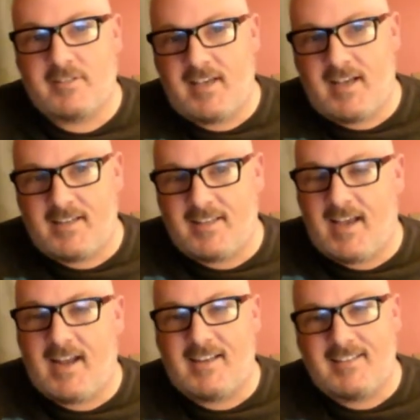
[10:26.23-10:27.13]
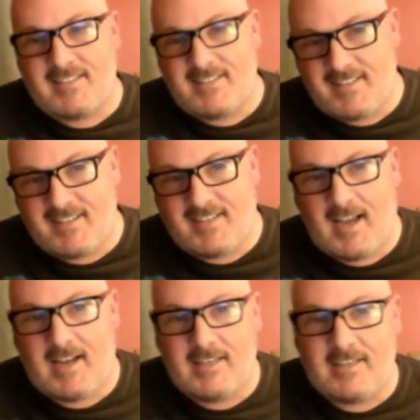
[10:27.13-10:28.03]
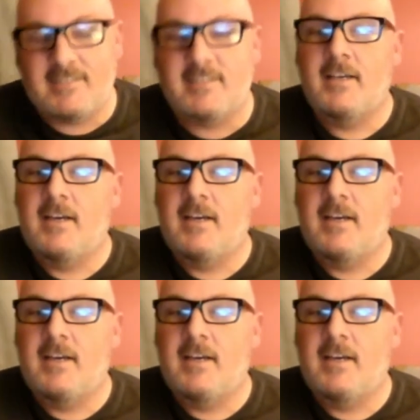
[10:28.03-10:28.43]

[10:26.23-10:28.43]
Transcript: the end of the '80s, into the '90s,